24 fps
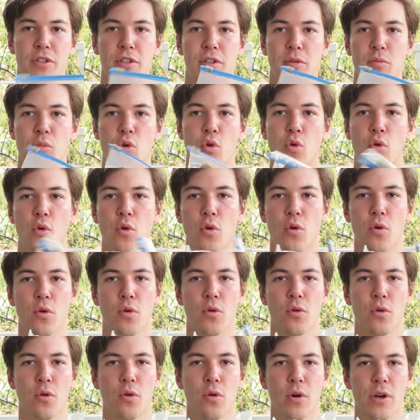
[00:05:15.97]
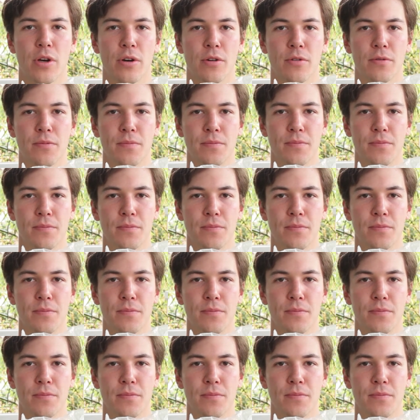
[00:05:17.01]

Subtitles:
some oil.